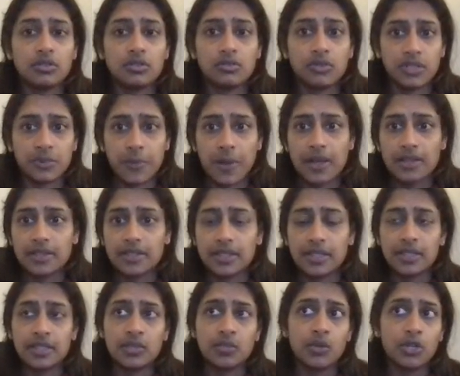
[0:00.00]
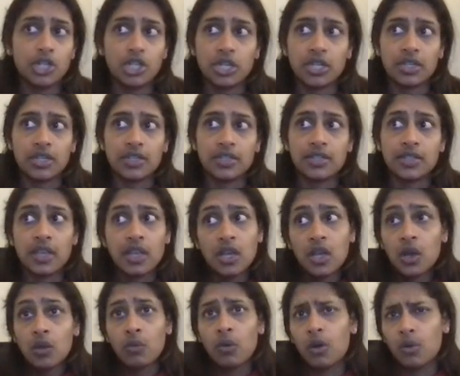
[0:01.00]
responses, which is
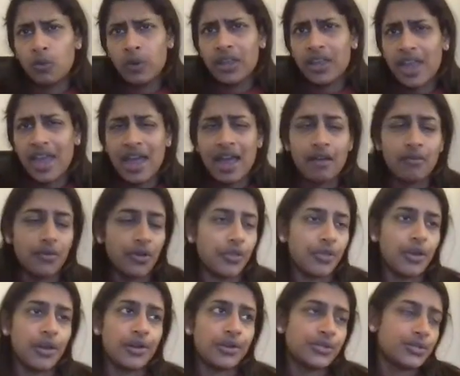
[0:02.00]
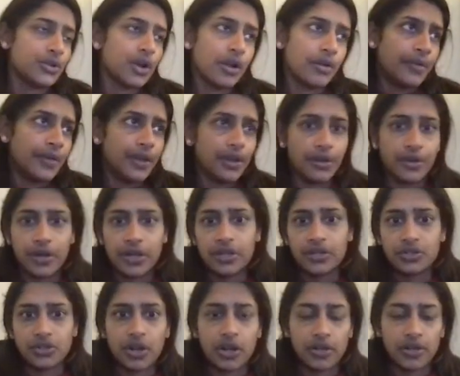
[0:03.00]
what we have with our strongly agree to
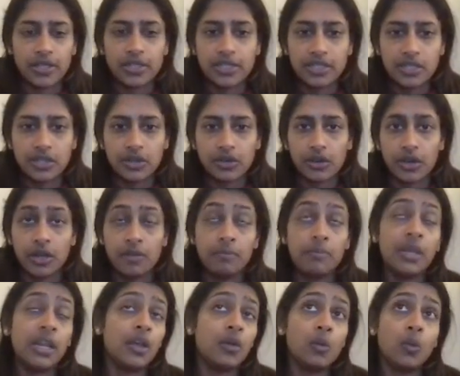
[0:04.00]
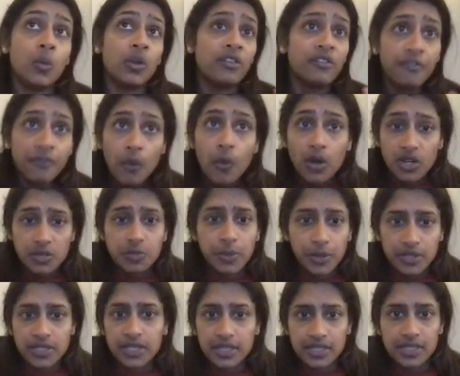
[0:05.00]
strongly disagree, meaning we force
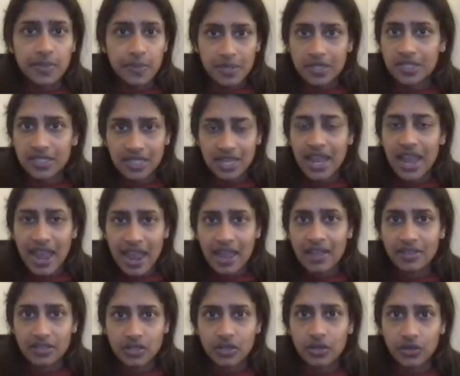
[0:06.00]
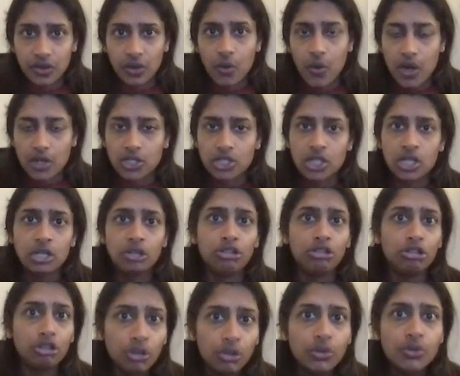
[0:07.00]
participants to answer the question
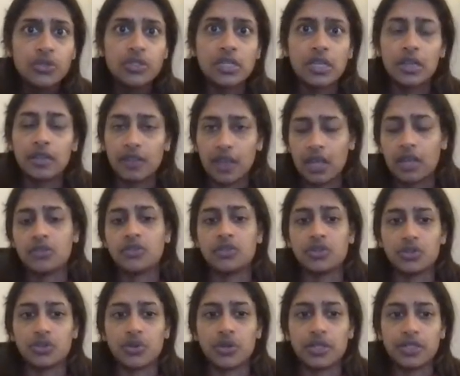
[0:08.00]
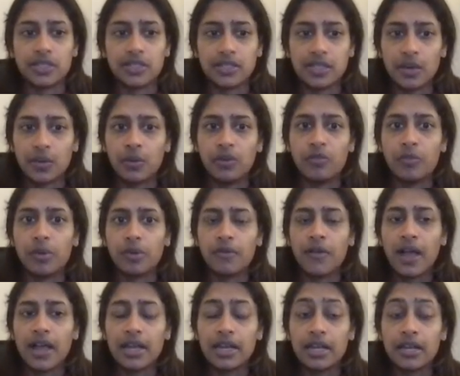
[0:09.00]
using the answer choices that we've
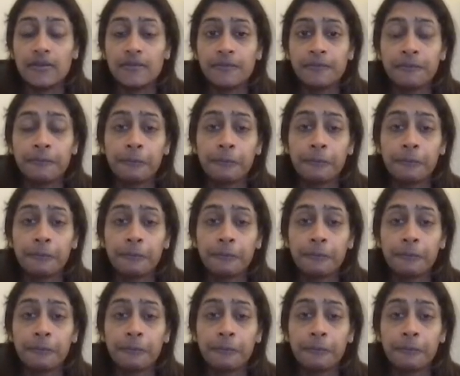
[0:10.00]
provided.